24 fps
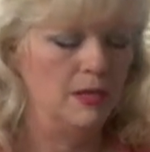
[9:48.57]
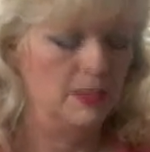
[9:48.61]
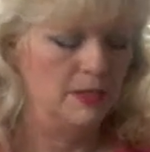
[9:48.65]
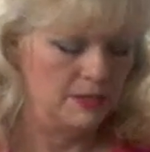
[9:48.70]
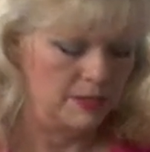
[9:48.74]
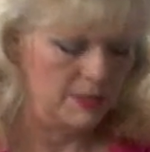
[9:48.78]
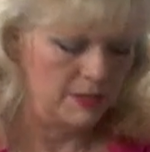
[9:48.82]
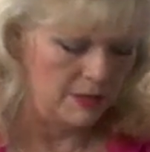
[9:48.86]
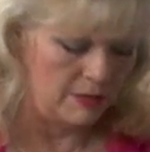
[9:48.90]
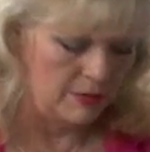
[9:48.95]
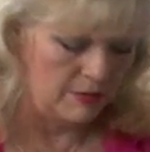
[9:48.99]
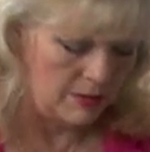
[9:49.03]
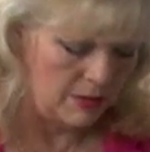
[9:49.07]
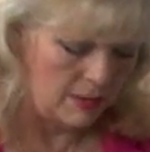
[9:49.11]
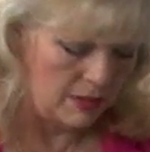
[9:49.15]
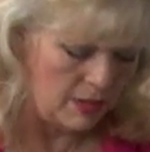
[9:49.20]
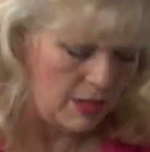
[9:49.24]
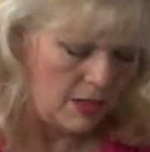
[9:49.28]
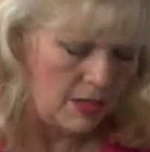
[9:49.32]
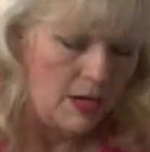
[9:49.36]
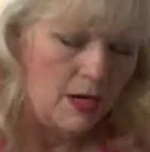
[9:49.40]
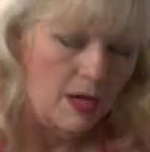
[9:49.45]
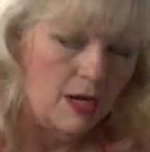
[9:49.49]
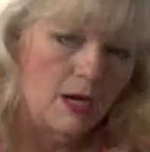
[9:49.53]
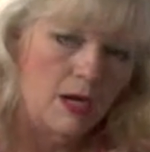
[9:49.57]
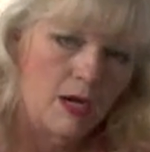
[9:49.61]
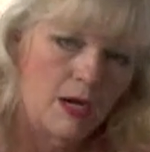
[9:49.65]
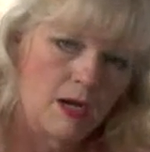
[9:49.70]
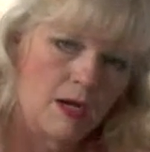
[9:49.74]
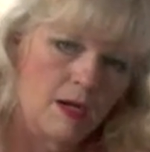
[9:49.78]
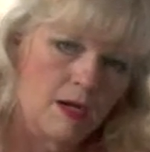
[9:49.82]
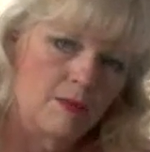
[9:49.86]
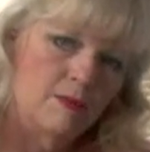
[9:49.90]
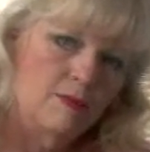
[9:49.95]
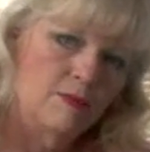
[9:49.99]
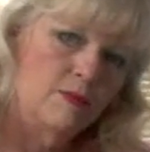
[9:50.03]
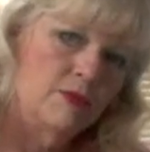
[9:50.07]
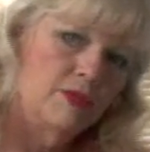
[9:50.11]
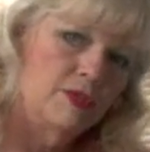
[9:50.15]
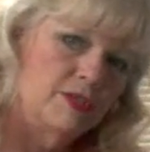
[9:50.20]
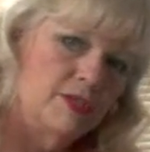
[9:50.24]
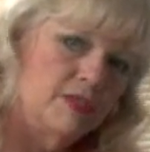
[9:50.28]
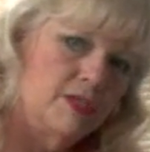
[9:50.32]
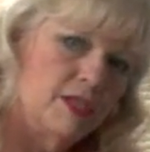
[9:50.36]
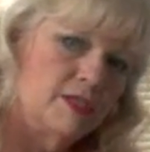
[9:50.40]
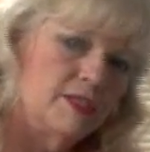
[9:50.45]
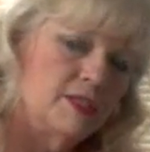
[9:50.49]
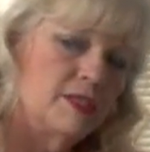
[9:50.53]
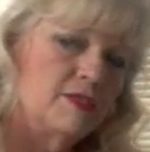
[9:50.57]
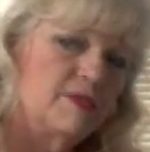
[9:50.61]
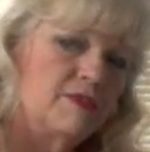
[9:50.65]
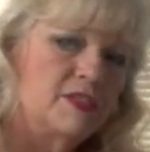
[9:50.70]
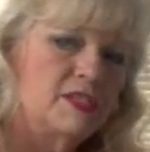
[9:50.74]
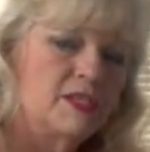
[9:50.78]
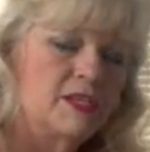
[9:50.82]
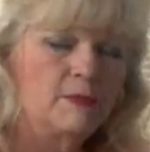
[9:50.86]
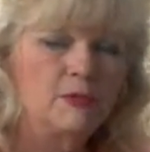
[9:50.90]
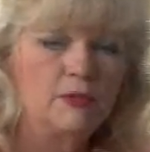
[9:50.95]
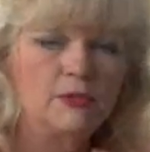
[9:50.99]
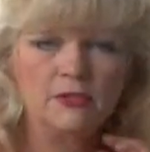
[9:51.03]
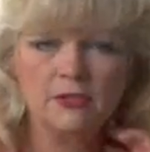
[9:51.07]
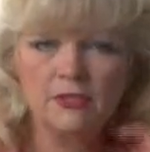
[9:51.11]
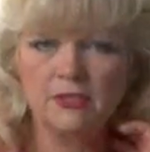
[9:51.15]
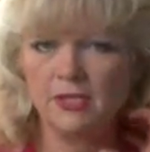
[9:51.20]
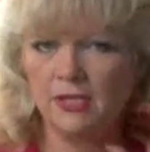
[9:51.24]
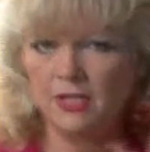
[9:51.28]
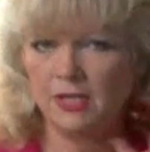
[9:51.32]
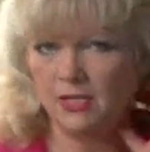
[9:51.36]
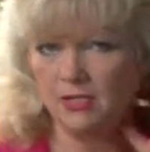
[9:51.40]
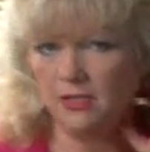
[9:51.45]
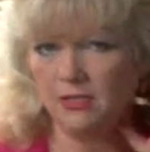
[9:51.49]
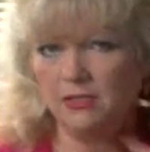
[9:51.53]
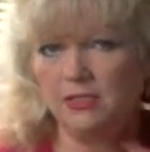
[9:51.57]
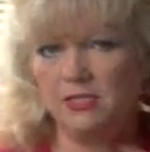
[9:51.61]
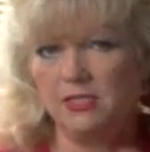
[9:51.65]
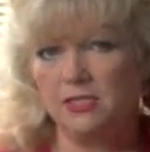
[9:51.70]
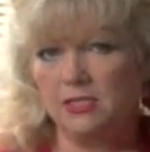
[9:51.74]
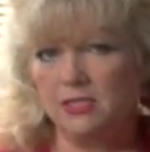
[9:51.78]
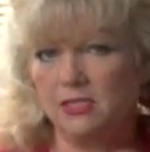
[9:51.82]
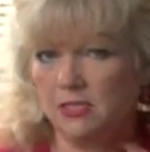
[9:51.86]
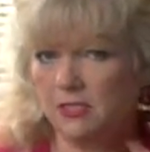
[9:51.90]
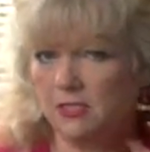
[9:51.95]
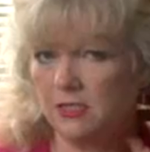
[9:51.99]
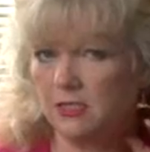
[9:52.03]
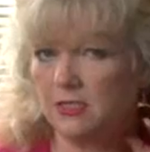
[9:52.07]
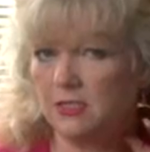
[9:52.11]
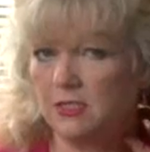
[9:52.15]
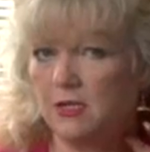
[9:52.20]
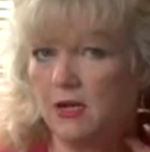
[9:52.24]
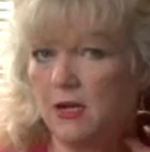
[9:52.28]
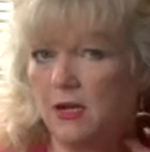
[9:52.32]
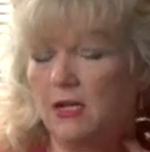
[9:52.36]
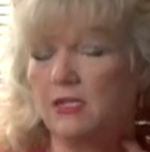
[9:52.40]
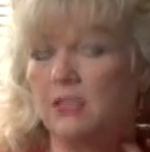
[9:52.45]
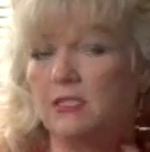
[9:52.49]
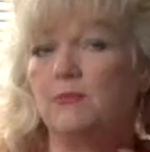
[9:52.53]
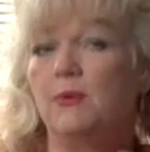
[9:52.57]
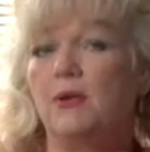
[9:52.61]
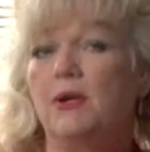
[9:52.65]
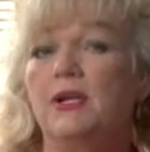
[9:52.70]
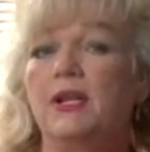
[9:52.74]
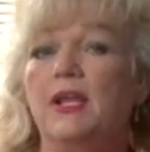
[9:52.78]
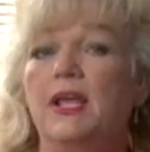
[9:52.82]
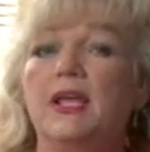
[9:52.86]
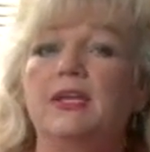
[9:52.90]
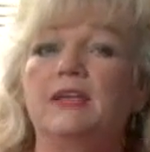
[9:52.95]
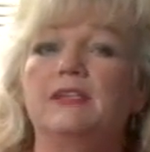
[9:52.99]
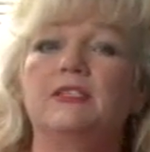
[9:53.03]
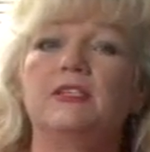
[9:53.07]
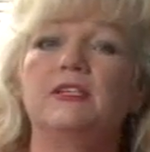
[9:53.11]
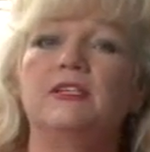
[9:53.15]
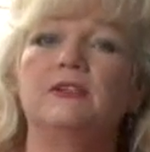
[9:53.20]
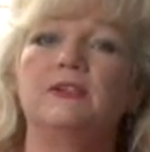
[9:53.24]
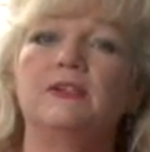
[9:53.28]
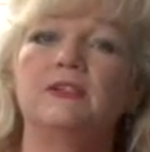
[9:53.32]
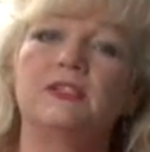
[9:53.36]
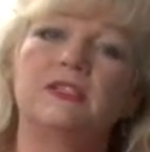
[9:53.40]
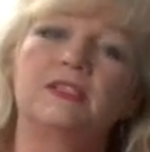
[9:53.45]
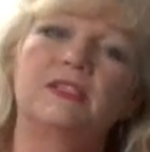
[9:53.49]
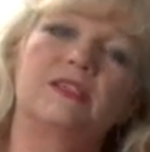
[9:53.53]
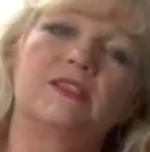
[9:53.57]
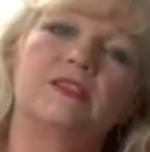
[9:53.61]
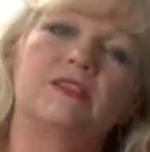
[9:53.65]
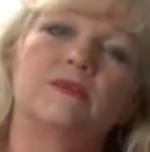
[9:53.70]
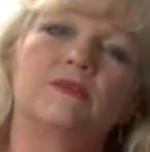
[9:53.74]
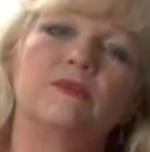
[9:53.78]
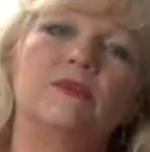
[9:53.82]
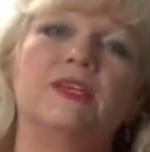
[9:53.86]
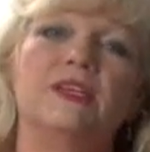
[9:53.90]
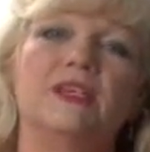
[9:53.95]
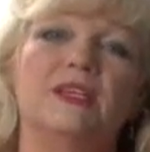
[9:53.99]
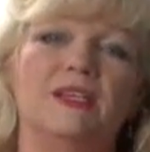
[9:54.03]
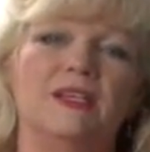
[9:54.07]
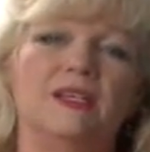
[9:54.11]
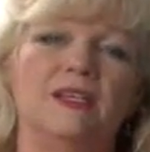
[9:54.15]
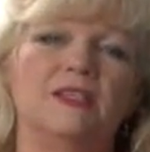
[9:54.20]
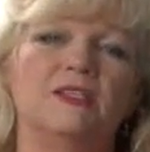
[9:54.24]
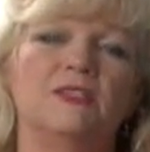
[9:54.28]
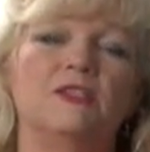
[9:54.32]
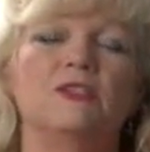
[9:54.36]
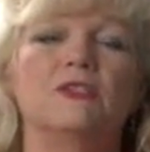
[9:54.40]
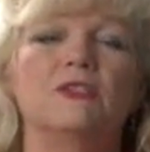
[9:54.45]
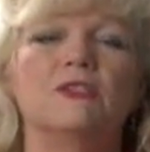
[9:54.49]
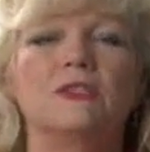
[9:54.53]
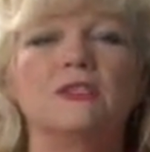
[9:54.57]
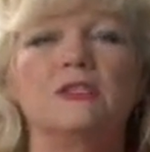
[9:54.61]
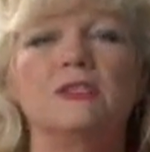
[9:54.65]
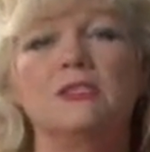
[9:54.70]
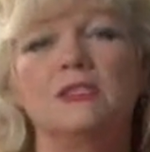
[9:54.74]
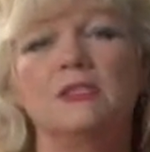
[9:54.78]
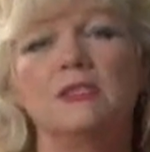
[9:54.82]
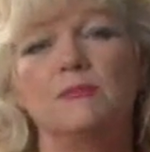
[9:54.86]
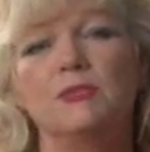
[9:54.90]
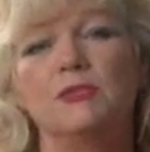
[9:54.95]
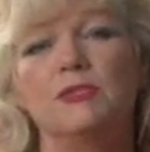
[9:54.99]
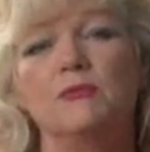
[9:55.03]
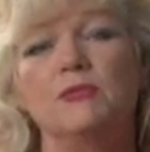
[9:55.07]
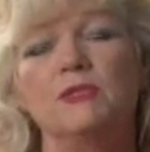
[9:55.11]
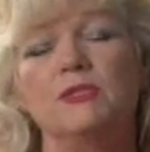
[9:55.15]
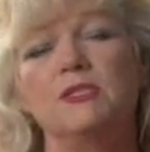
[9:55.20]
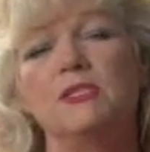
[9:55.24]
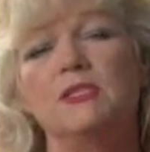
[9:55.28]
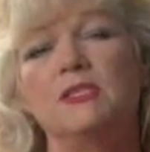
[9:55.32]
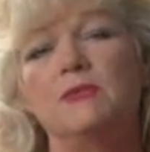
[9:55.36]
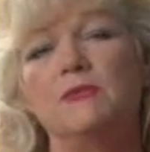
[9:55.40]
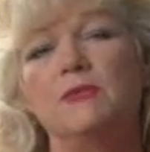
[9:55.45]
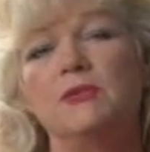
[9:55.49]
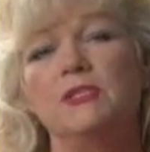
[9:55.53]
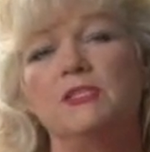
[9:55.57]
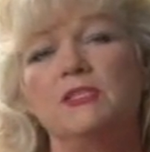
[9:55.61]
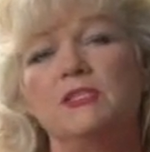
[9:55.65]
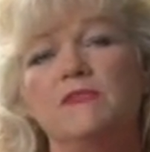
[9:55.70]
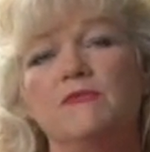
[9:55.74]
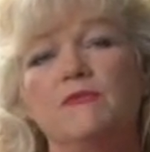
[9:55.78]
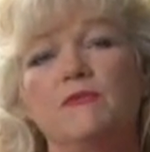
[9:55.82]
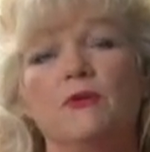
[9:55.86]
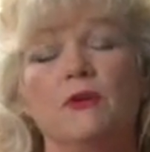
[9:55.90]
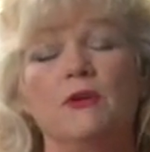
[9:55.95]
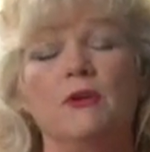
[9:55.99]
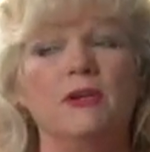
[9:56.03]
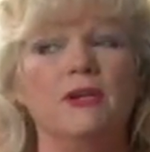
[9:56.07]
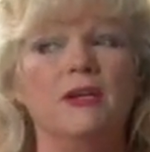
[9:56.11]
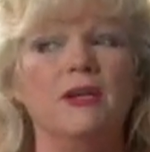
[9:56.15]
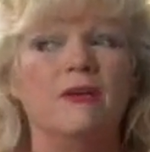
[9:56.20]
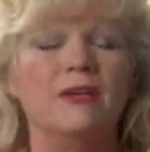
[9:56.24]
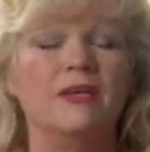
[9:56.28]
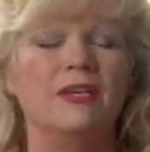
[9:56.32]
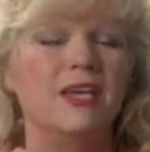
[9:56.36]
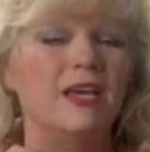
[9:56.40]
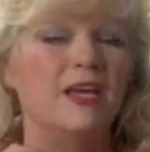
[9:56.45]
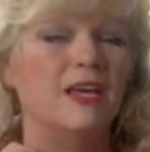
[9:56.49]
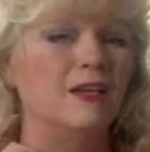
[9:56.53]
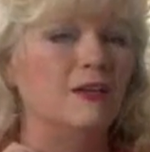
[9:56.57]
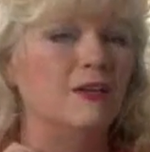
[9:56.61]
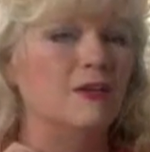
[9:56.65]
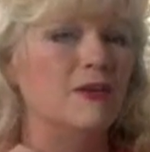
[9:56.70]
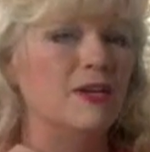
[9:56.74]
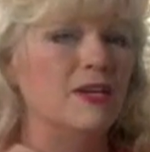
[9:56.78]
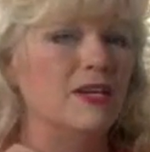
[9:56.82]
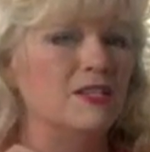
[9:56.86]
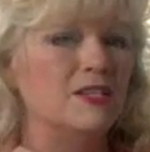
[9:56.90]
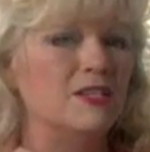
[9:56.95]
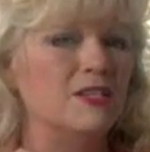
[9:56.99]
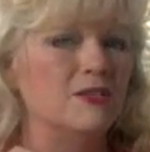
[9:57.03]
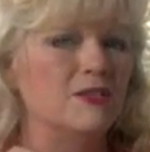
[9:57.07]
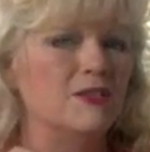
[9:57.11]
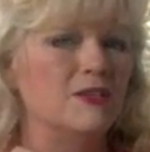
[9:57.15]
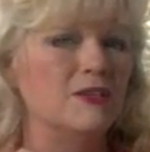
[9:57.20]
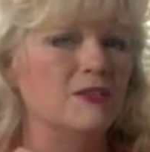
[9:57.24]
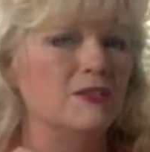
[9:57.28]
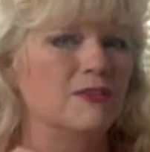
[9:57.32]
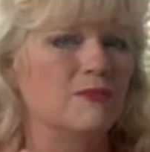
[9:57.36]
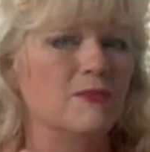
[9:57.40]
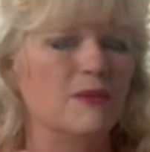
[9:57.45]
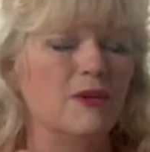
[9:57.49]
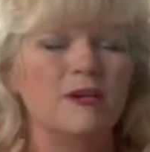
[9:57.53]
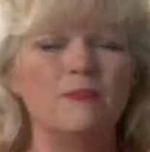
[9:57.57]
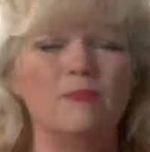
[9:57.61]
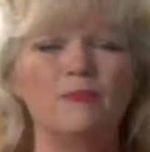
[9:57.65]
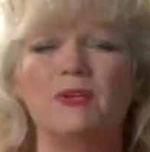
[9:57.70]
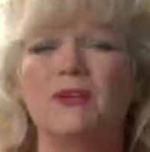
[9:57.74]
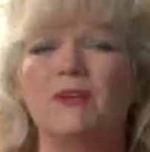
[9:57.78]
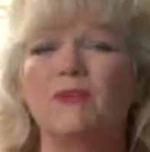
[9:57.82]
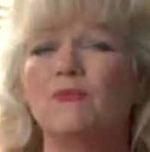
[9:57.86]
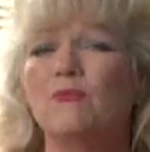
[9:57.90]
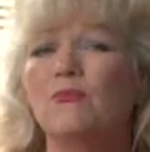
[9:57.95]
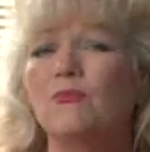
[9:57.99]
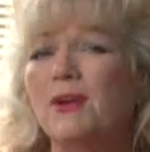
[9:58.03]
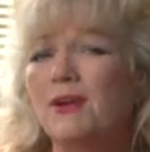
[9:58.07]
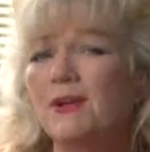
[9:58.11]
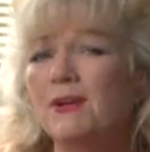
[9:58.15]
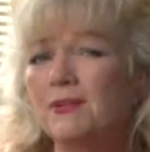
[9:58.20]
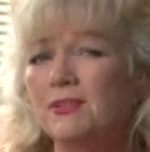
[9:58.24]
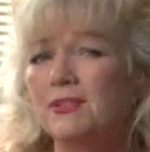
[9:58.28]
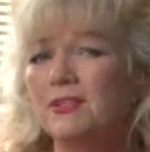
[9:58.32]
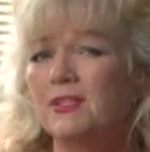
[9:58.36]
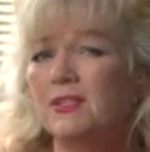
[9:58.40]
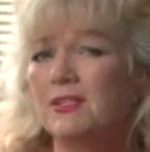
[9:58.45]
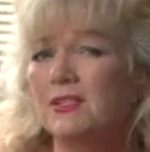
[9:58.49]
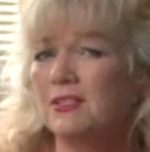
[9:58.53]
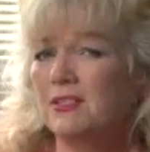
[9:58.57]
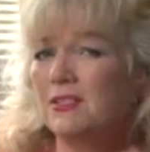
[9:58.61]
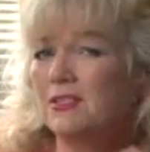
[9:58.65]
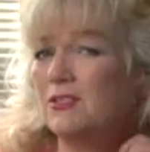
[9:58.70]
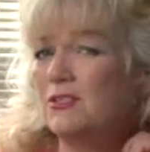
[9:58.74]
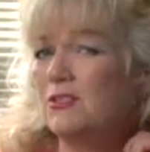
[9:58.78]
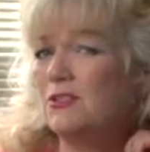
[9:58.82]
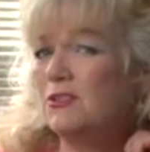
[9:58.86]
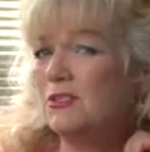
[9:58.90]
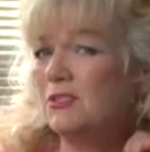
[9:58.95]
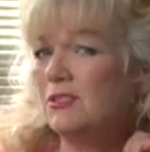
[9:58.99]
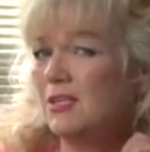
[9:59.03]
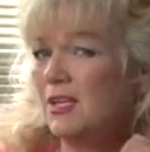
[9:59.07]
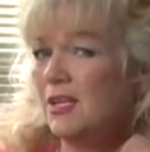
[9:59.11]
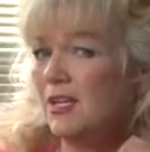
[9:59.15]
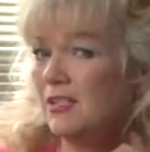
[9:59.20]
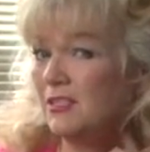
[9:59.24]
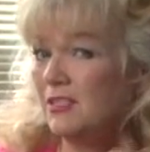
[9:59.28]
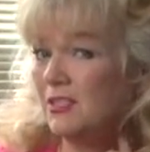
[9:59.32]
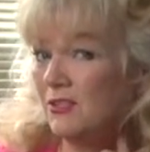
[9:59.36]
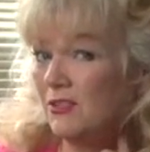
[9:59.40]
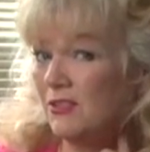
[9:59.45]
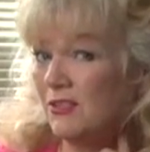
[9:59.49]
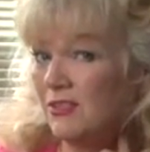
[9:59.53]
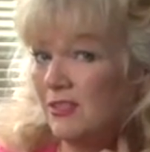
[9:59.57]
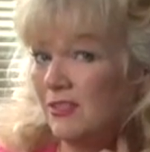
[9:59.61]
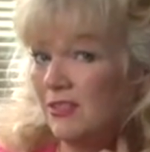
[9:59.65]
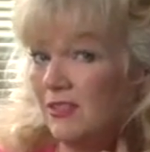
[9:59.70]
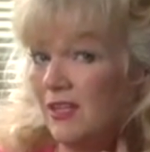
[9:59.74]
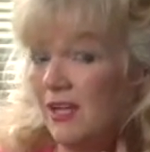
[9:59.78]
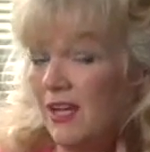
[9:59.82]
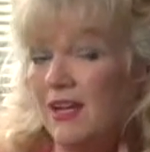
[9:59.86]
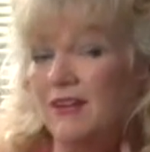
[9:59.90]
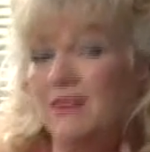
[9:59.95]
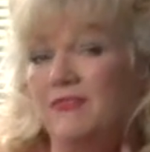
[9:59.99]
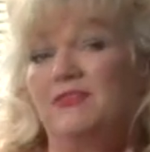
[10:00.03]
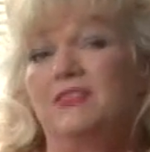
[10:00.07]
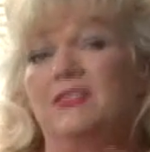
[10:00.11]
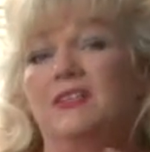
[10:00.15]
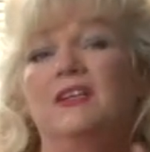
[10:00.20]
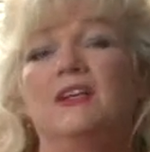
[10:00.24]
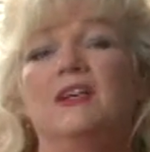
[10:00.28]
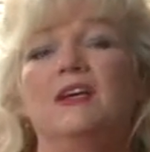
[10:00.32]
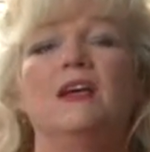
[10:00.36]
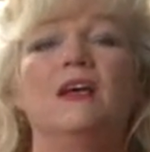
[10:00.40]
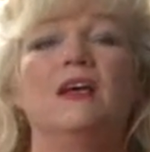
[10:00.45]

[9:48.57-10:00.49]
So It's a similar thing. Dizziness is caused by an anterior C3. It's usually between C3 and C4. Now, it can go anterior on the right, but it rarely does. It's usually anterior on the left.